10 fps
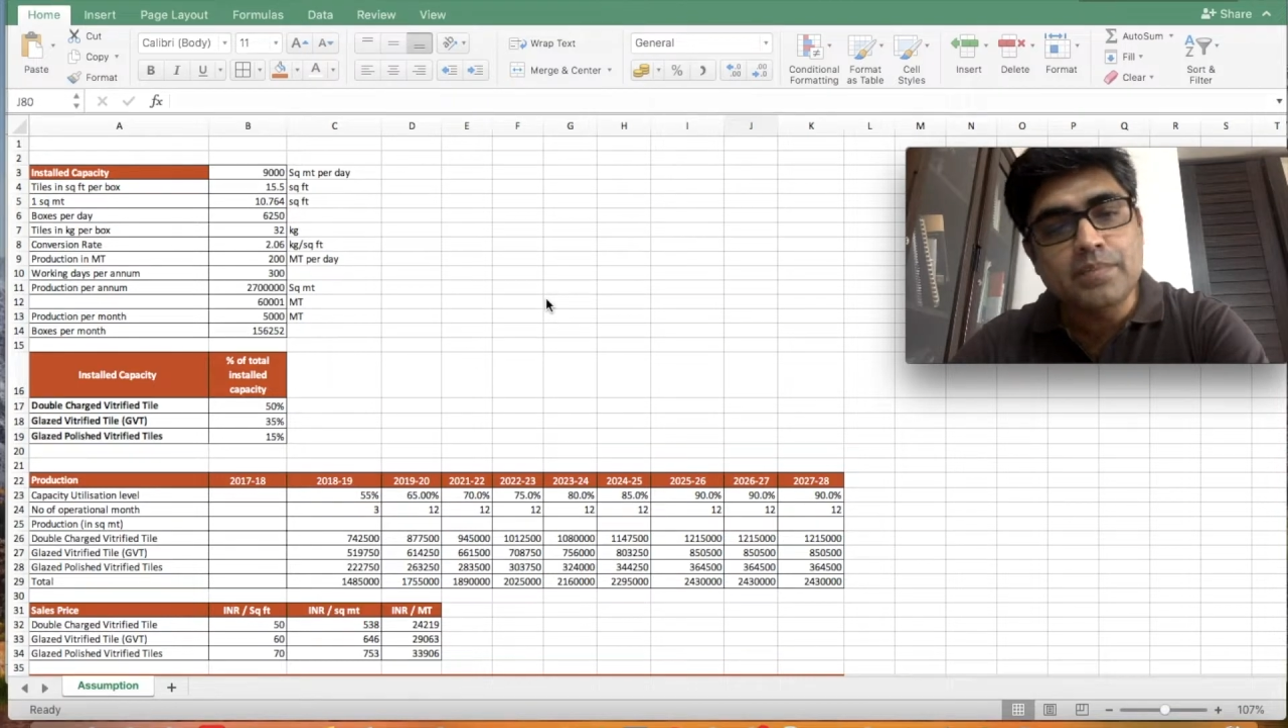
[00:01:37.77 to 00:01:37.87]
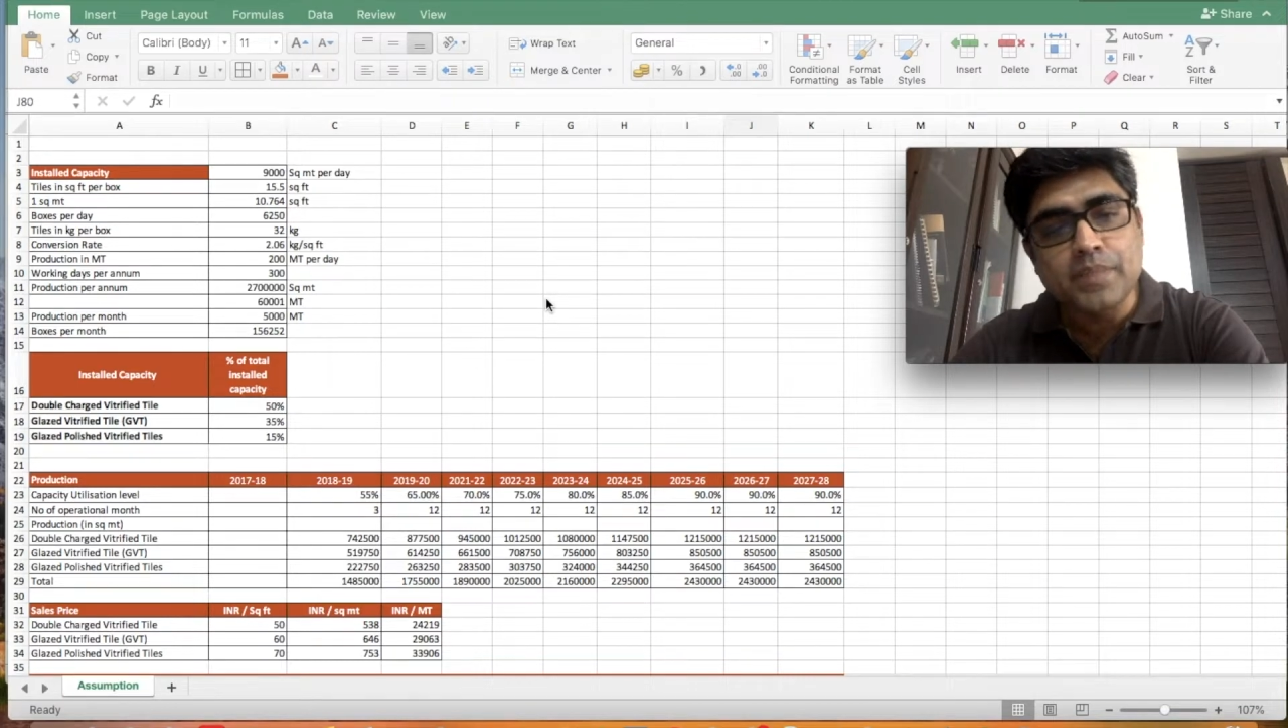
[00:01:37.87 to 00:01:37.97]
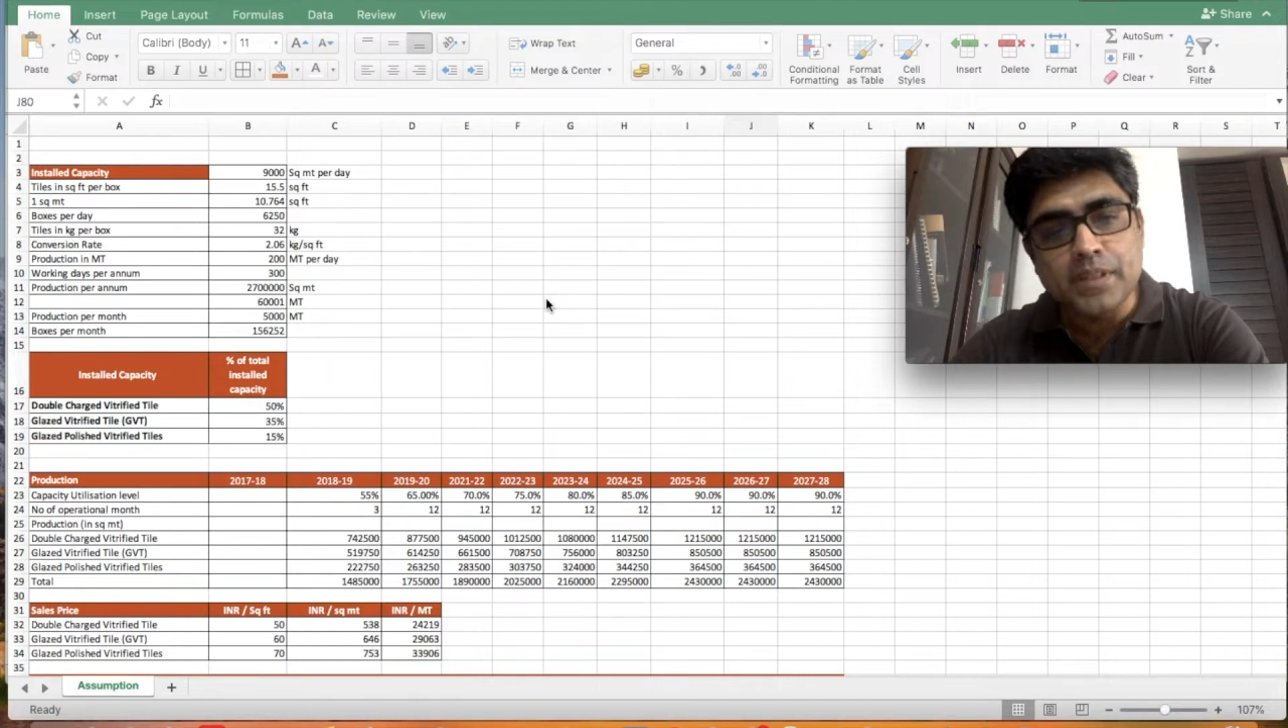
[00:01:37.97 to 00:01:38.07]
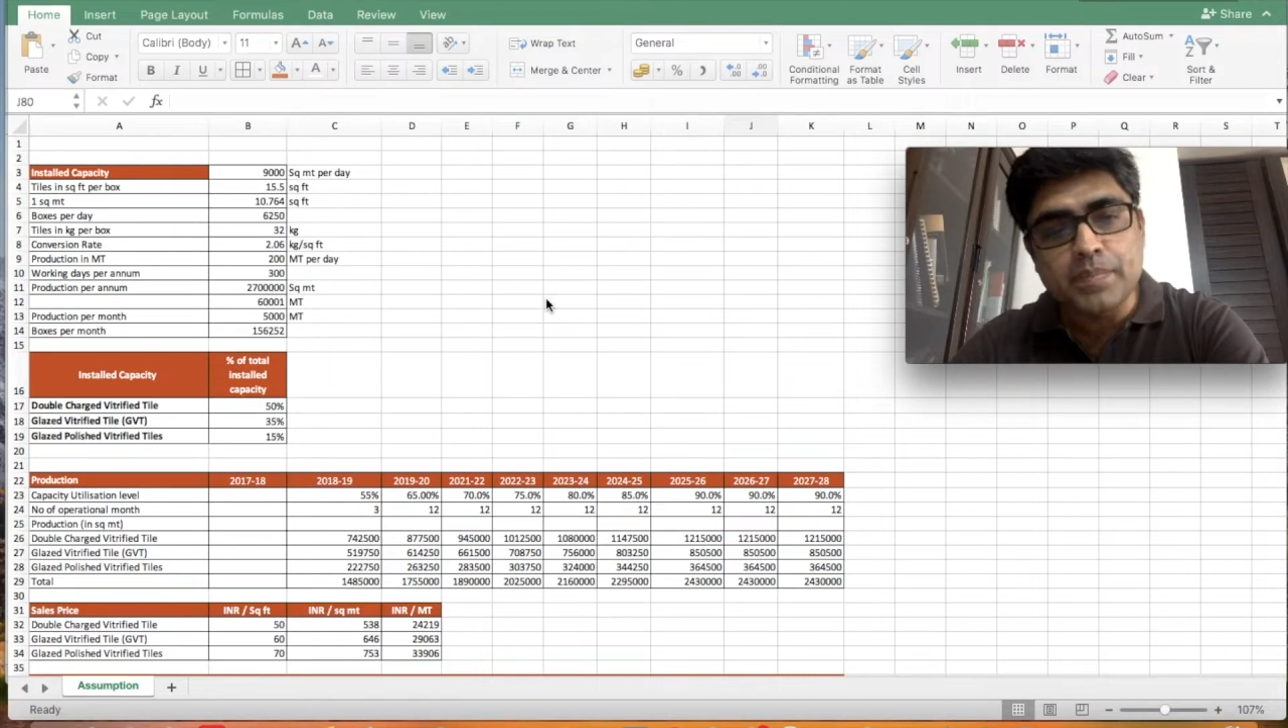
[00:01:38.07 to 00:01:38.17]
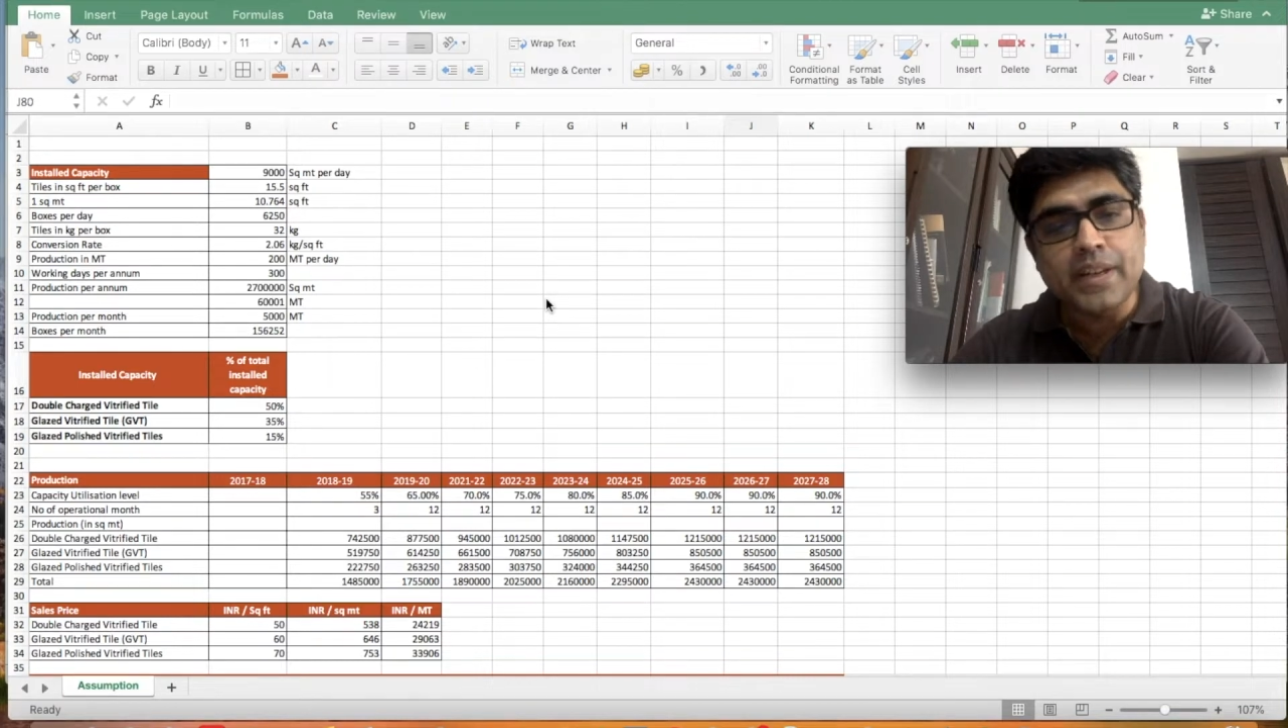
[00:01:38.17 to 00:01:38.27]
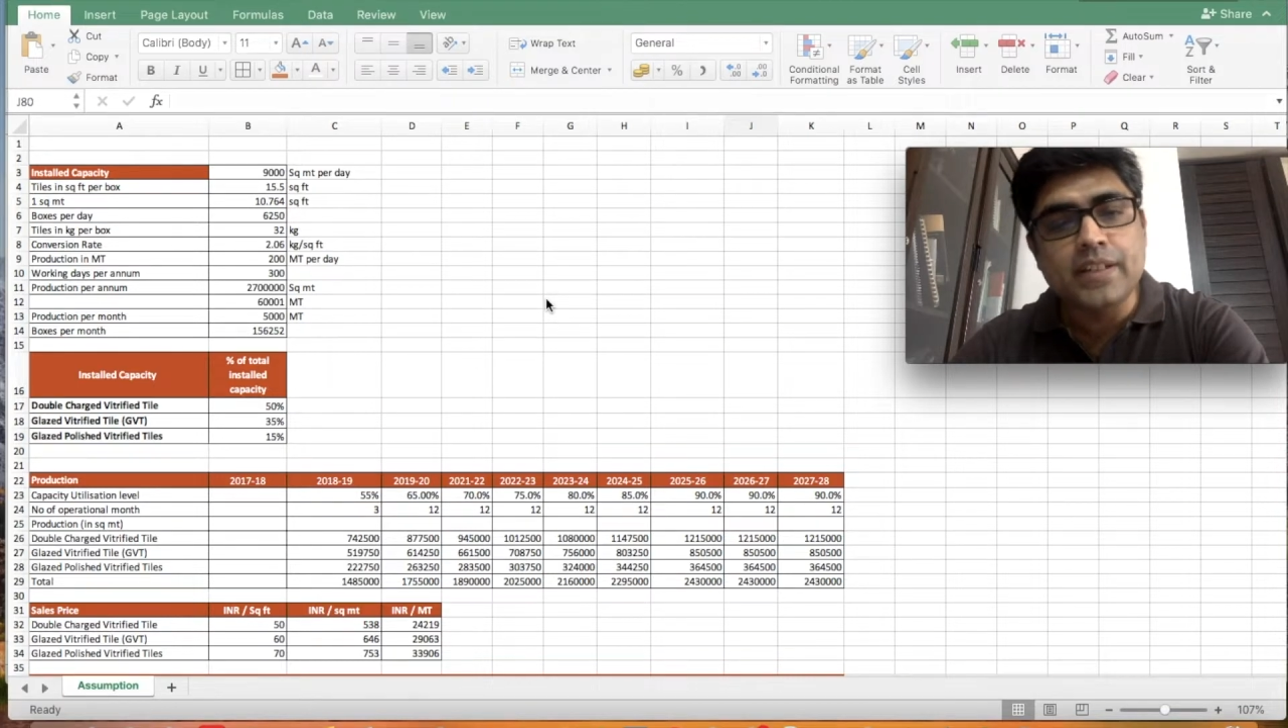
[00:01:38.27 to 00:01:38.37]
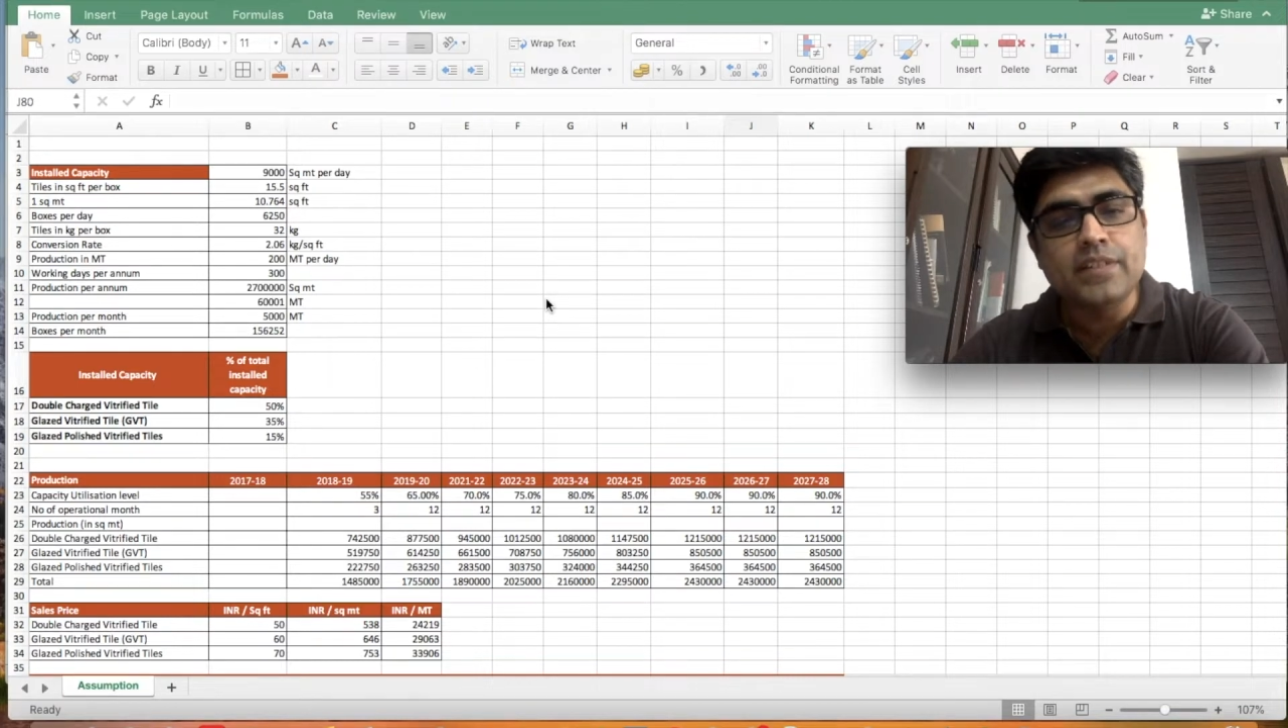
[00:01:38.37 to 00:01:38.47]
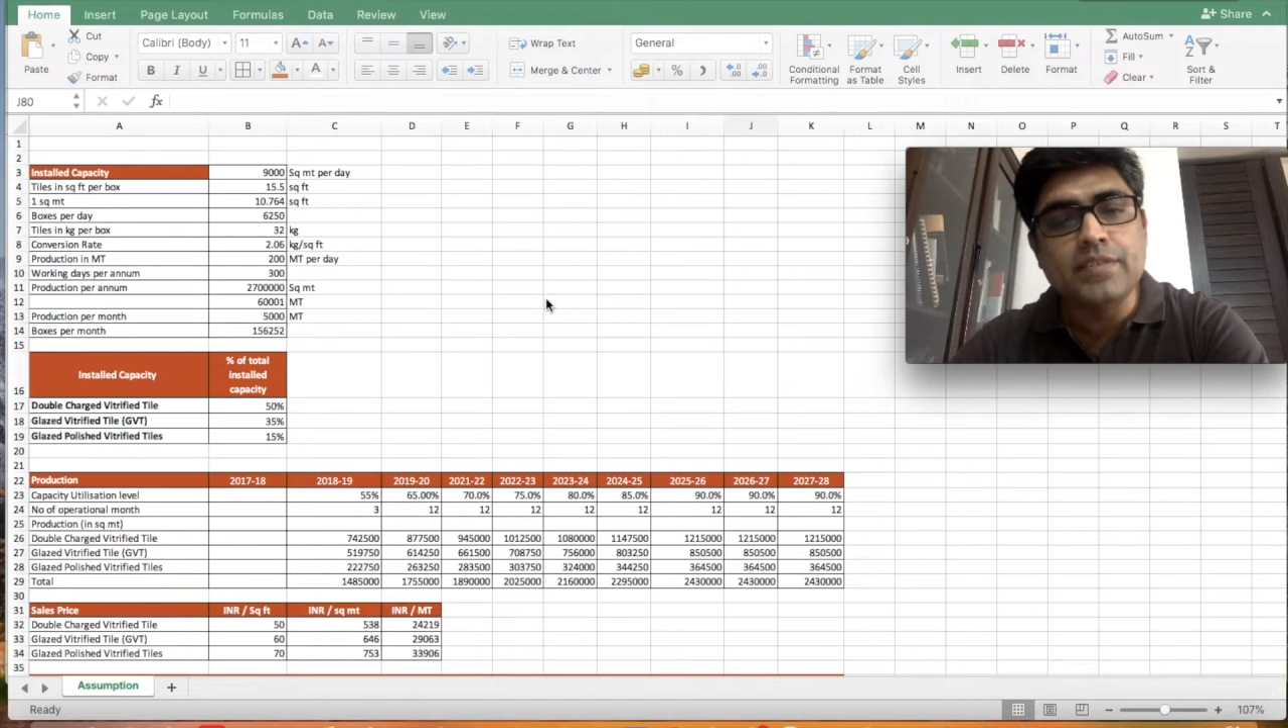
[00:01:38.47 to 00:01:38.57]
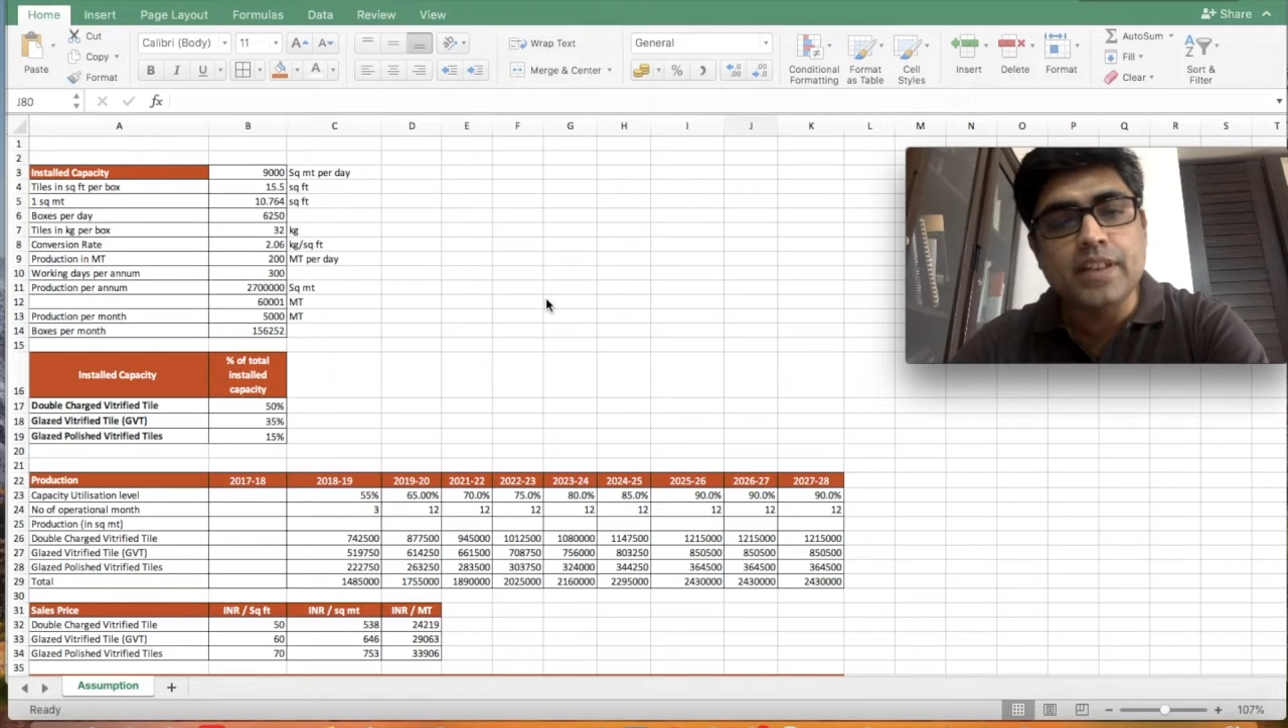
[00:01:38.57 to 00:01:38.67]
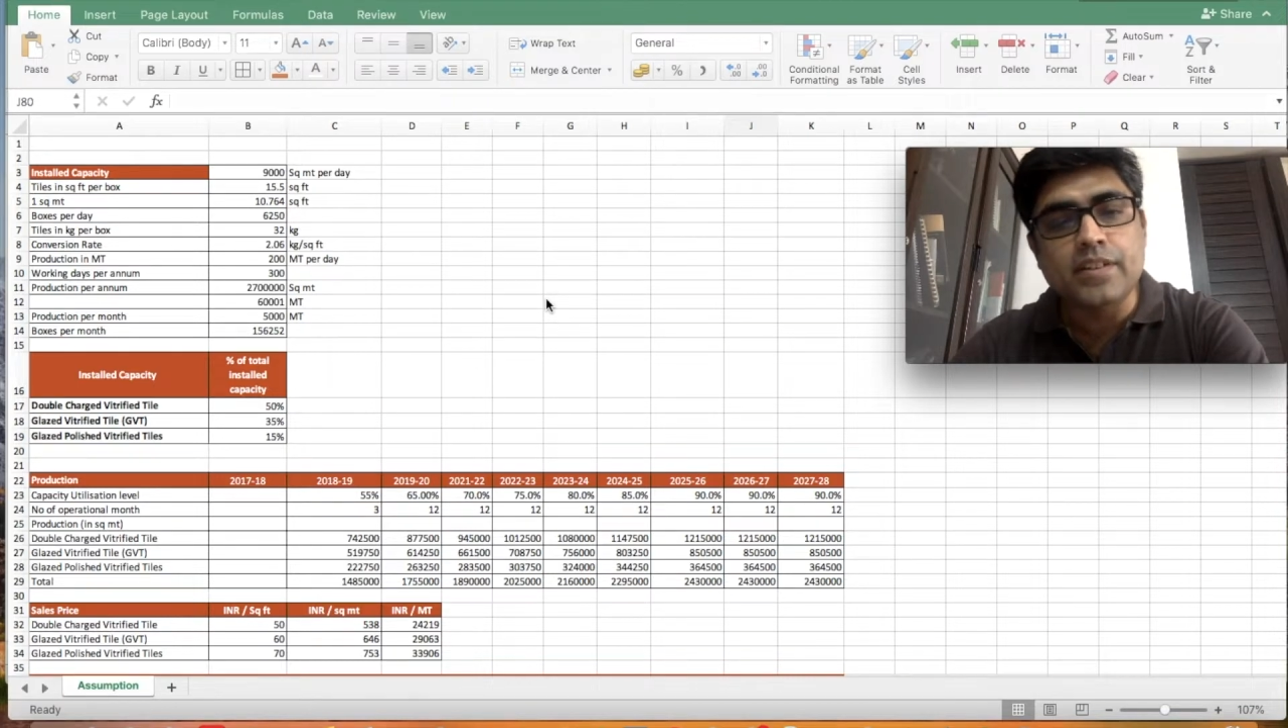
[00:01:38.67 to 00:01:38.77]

perspective